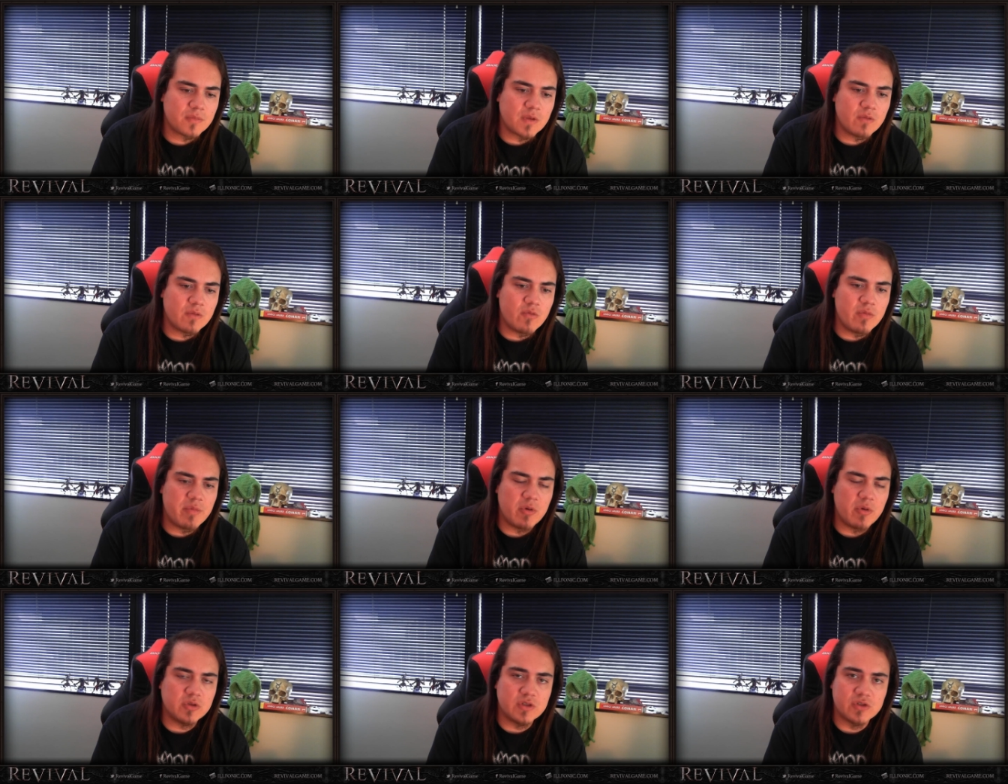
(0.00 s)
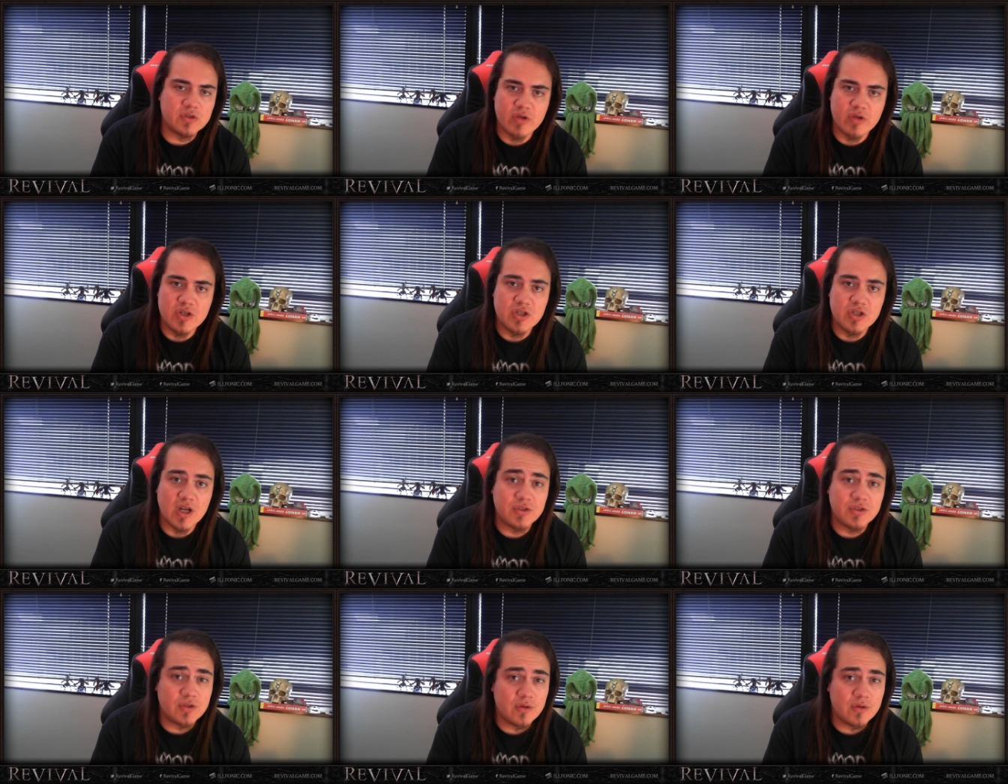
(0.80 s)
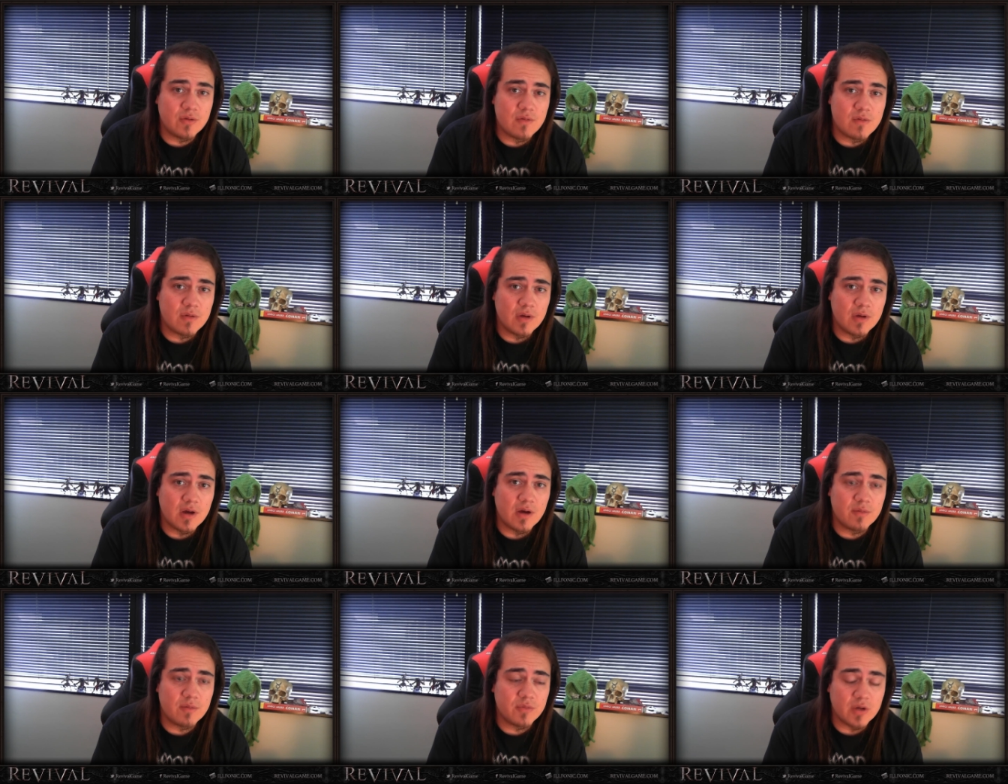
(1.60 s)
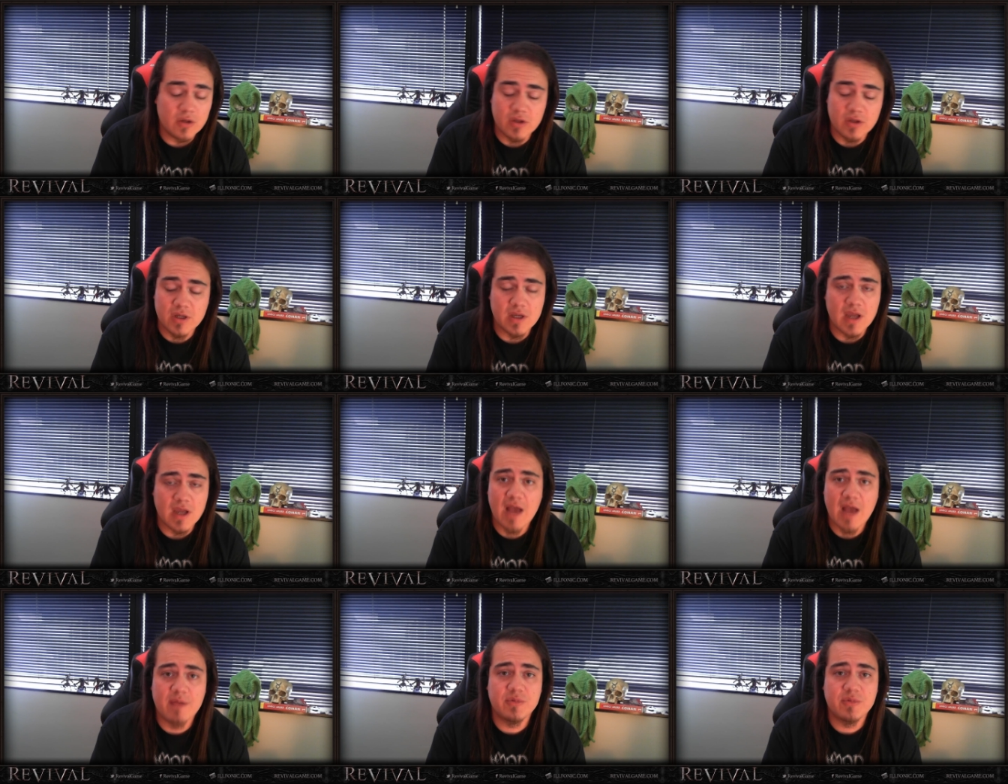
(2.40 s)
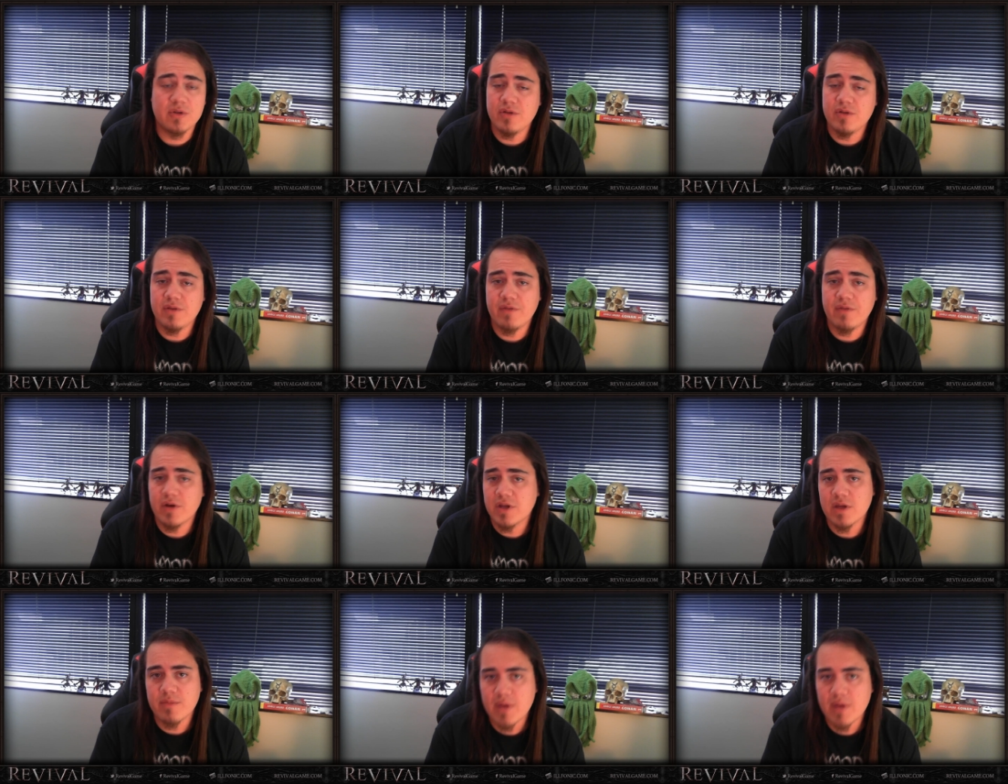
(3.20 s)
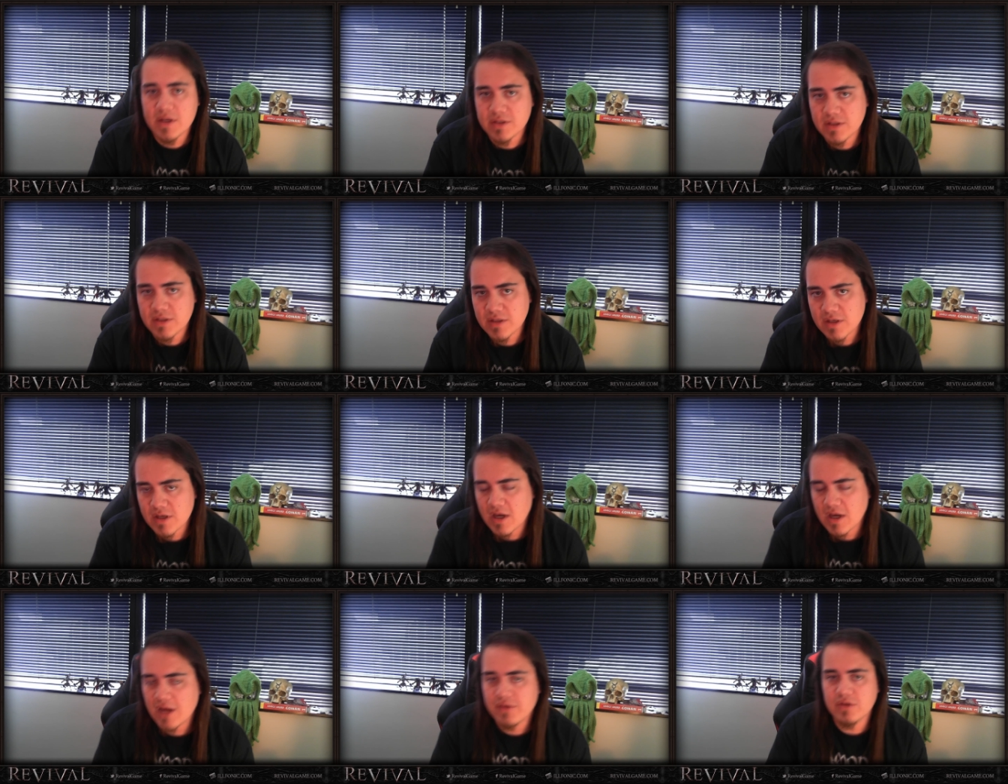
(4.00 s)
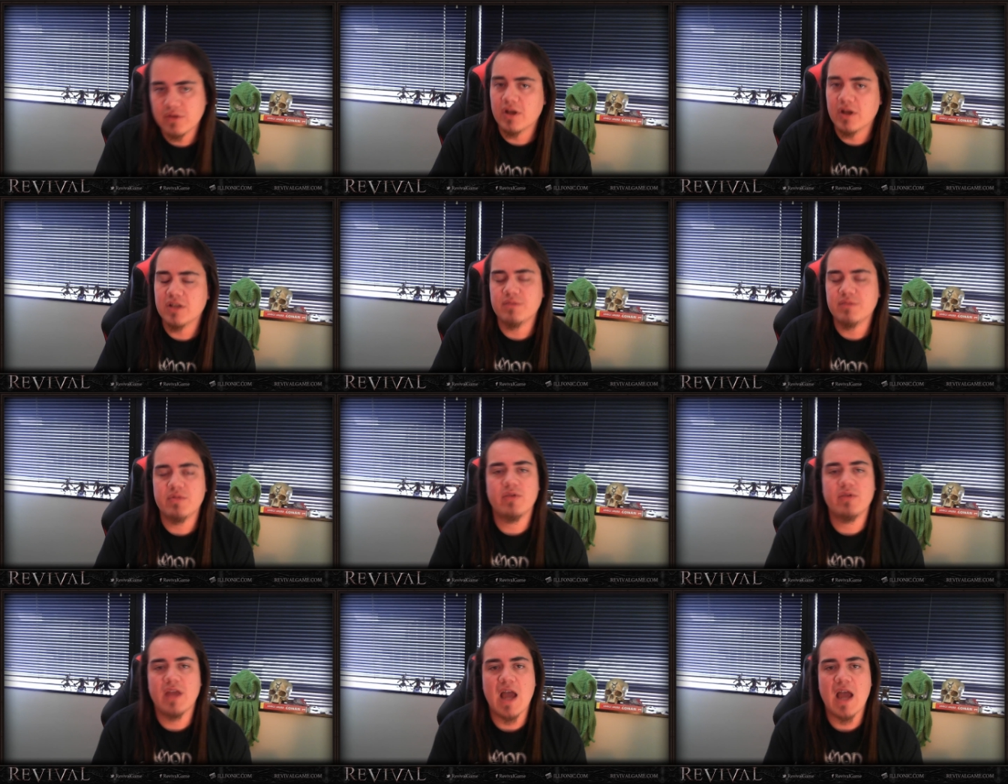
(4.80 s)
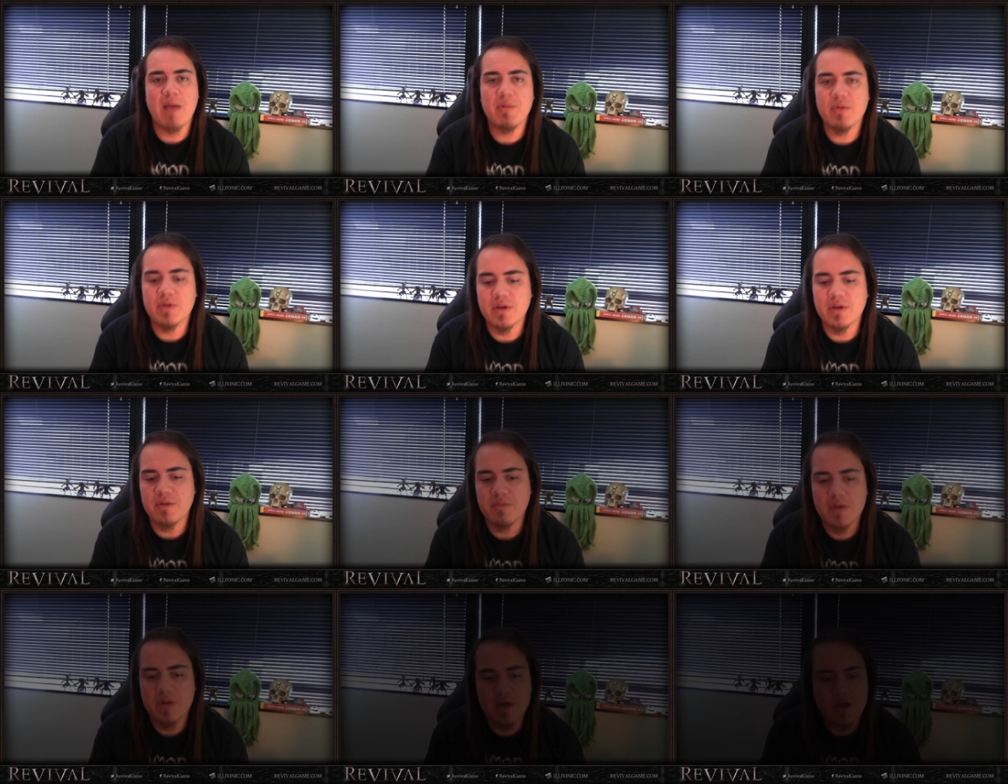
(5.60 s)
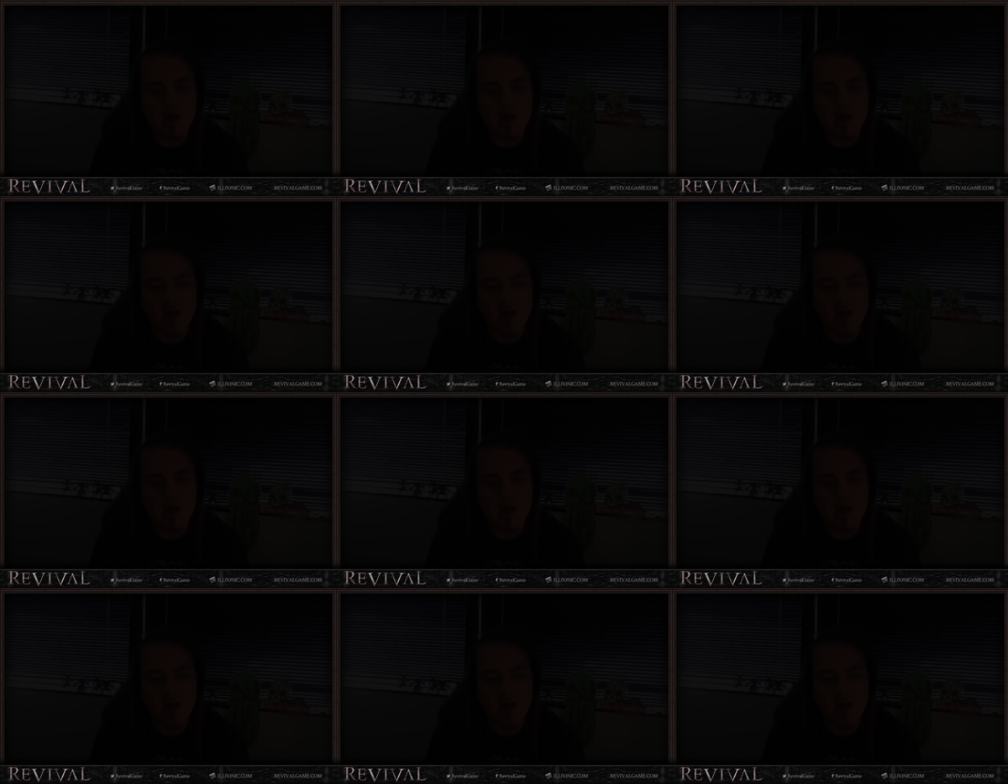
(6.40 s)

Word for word: we'll be posting screenshots soon. Um, they're looking absolutely fucking amazing. I think you guys would be really happy with them.